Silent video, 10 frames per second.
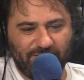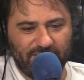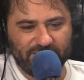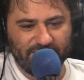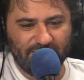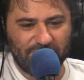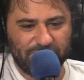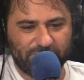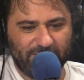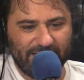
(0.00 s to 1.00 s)
of us, and then
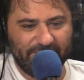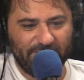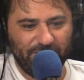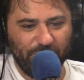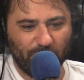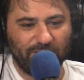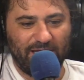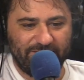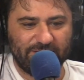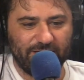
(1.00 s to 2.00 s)
described your
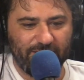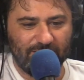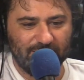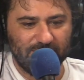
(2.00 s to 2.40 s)
lifestyle.